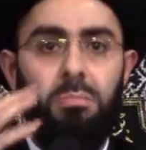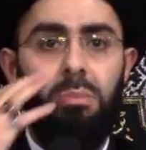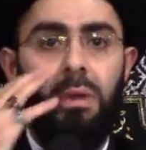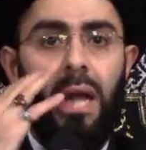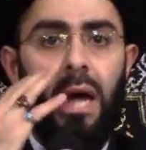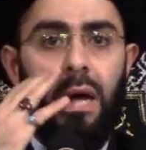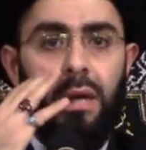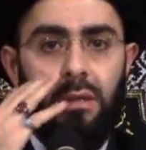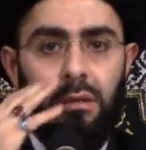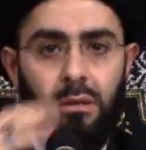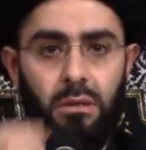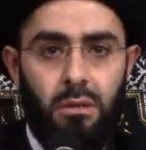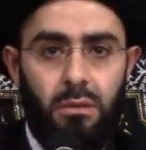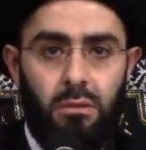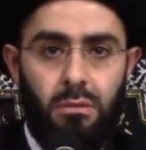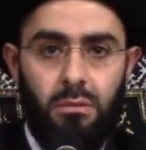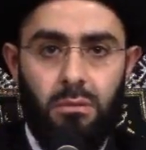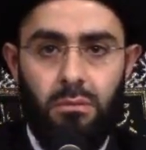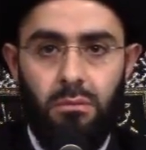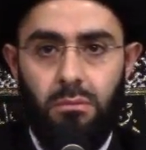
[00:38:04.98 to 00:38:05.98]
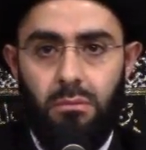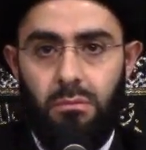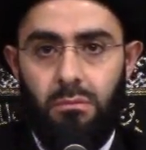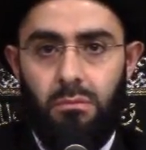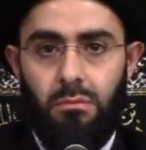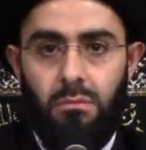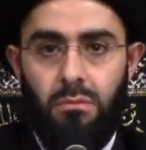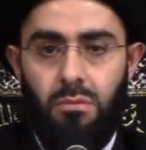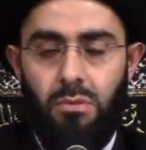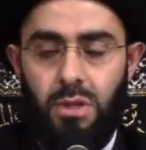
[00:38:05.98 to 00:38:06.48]
blind.
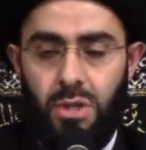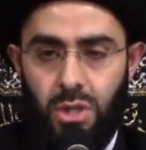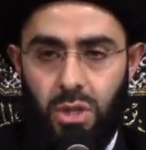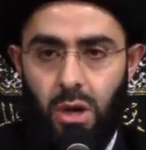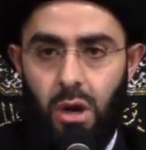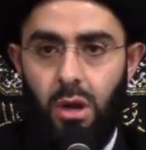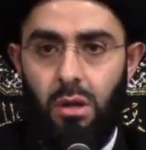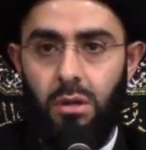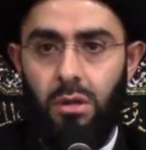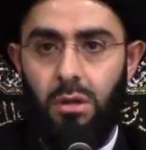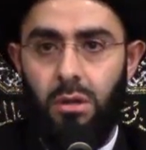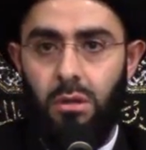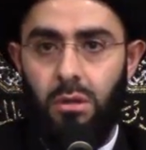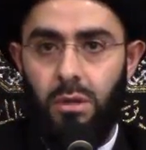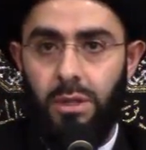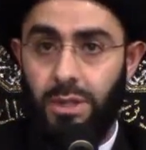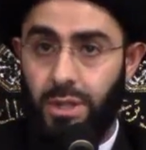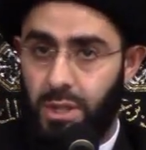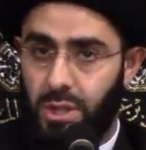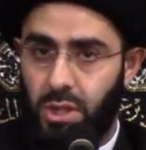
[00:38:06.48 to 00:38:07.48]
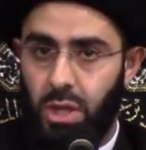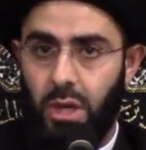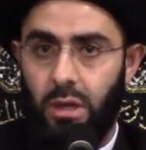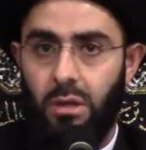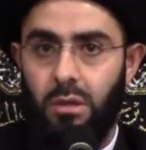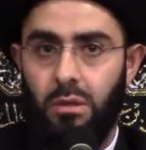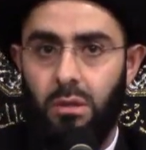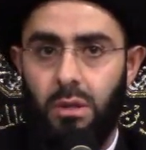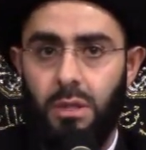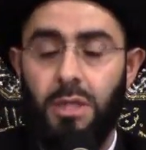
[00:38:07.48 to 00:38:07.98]
The scholar, he's a
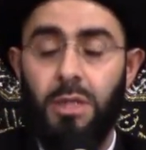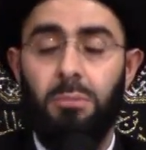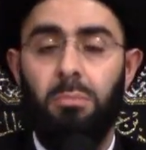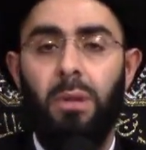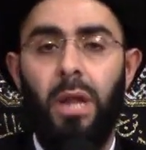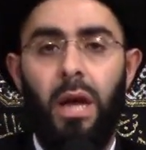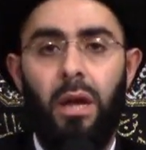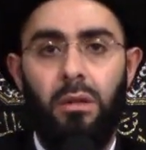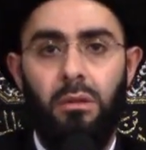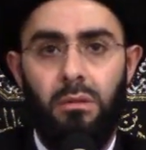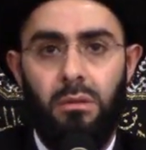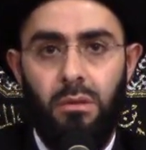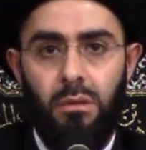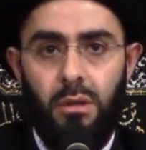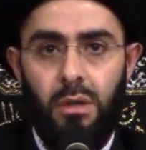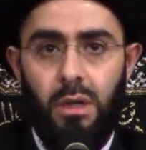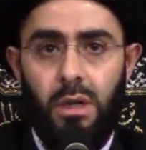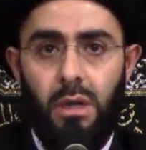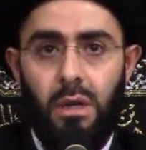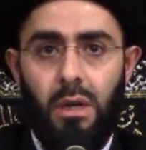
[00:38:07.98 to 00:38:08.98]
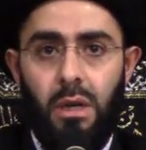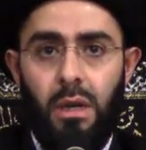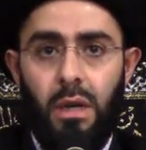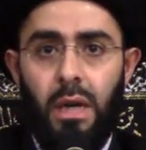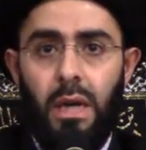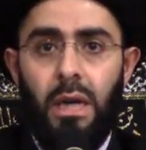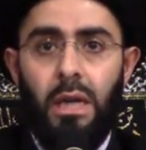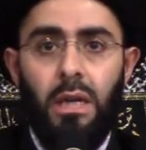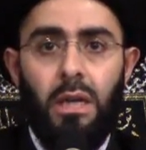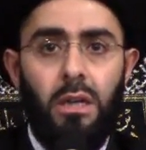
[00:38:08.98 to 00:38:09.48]
Sayyid, he's blind.
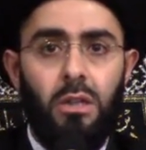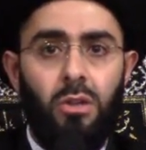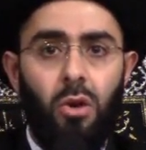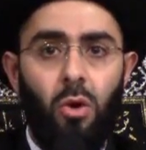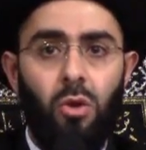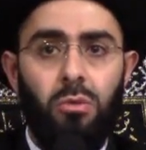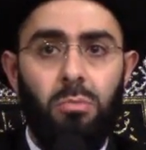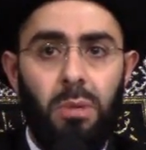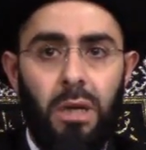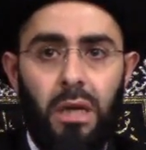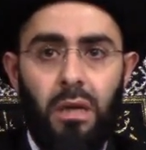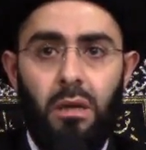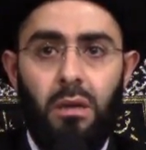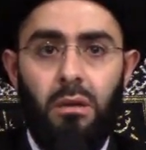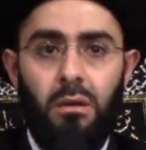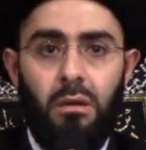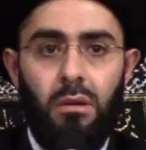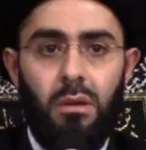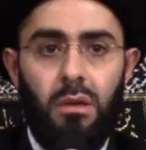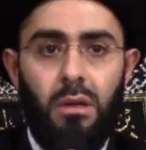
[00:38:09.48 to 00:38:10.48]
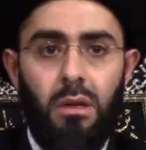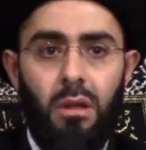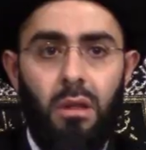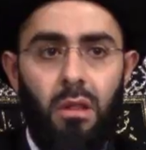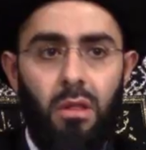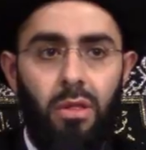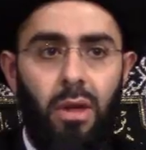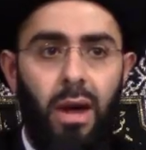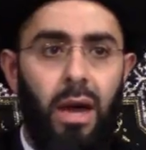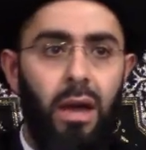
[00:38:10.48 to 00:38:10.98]
He told me
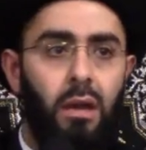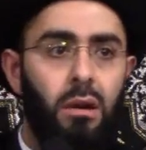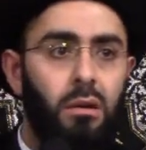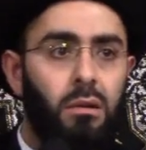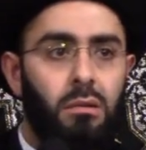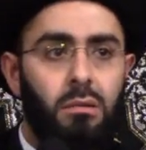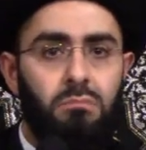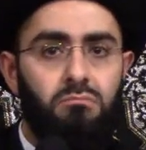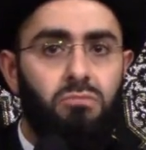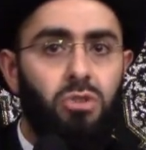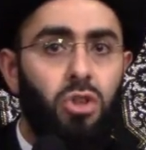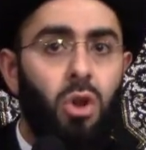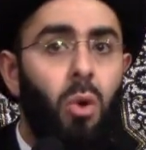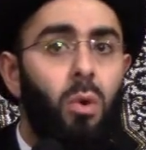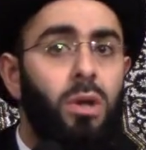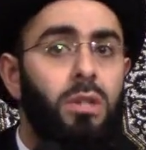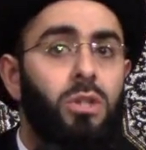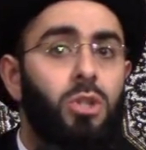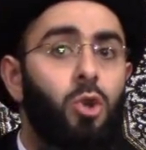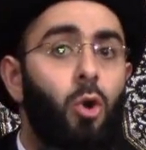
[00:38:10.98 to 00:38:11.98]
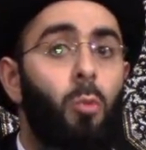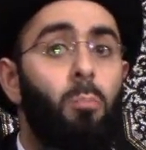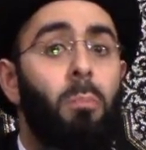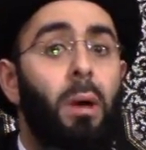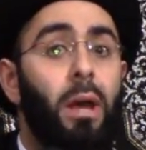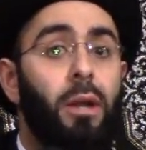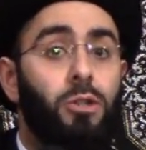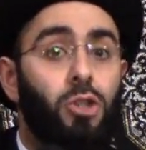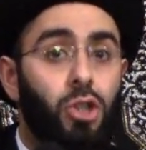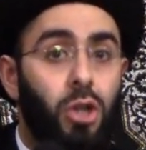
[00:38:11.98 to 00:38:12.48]
that so-and-so
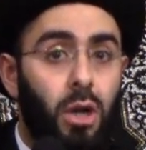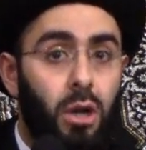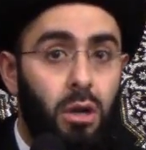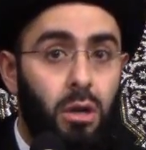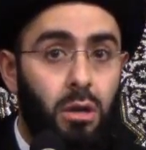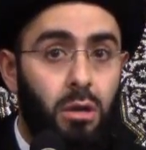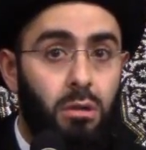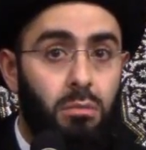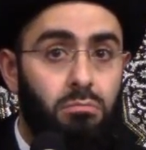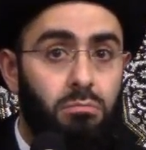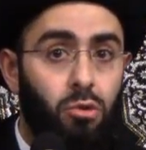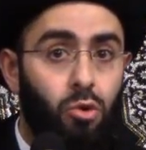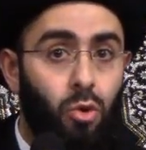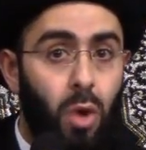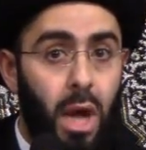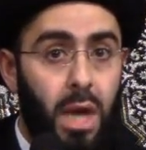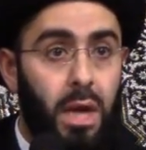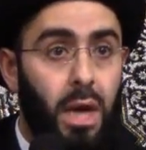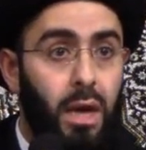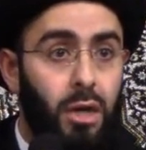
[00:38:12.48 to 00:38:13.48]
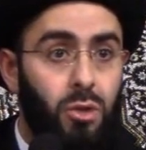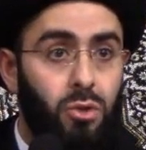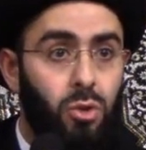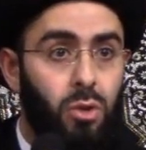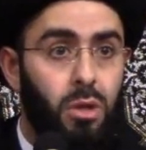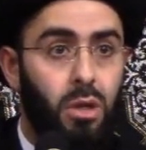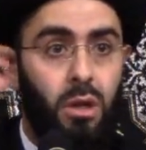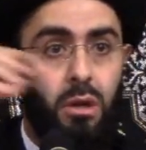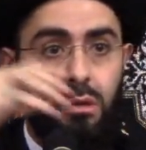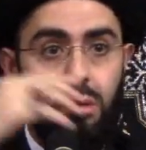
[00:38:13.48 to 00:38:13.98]
marja', Grand
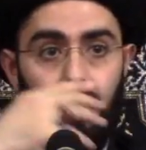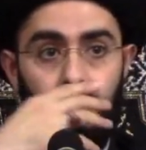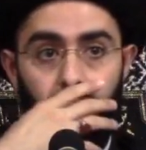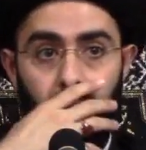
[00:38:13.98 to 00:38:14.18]
Ayatollah,